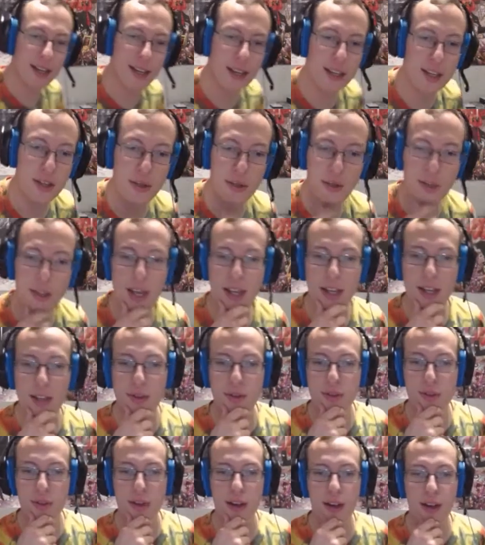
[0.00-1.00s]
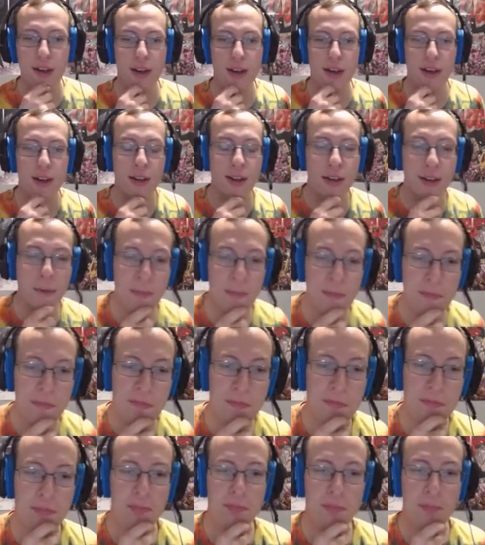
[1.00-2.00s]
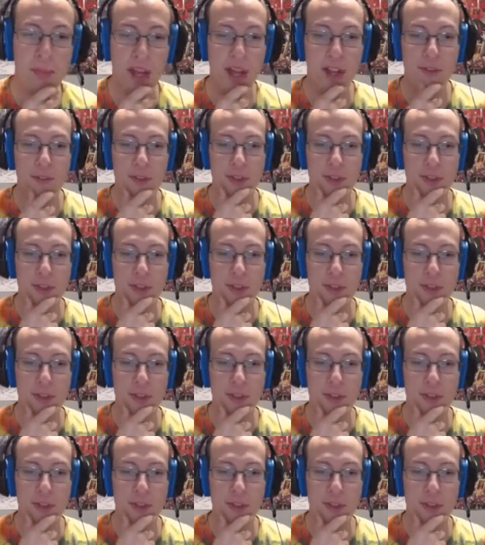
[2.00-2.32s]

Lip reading: I use Battle